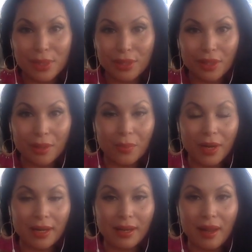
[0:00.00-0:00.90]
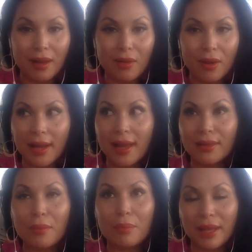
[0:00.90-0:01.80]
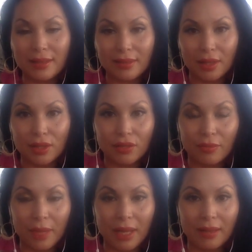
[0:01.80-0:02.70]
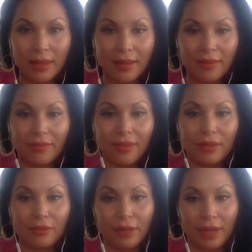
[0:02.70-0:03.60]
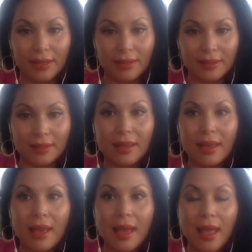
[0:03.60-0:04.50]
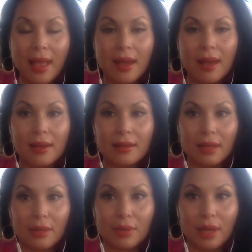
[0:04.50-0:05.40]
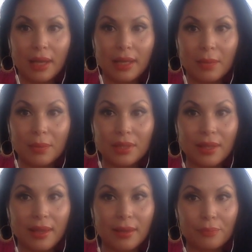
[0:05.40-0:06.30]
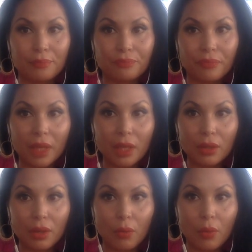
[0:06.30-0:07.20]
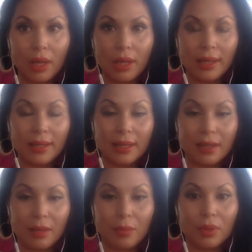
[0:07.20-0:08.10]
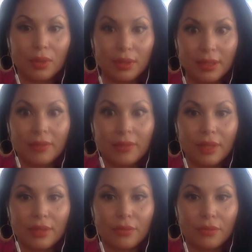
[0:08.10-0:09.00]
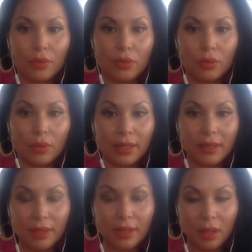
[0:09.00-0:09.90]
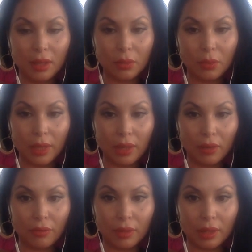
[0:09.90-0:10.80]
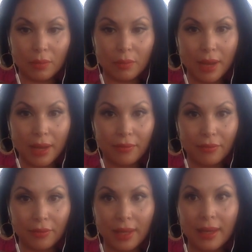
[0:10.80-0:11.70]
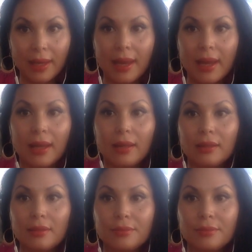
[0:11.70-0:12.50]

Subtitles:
Europe right now. I had the best lunch of my life in France. And I kept saying, you know what? I cannot believe this food. Like even on the way over, like my flight, I had